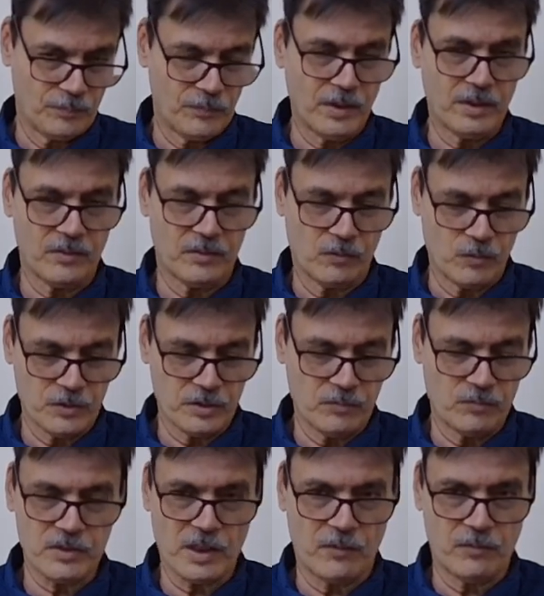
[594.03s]
That is the question
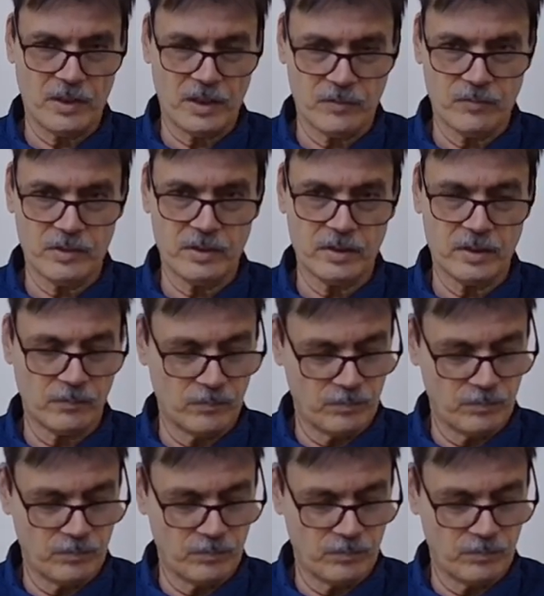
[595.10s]
which I have dealt with in, the,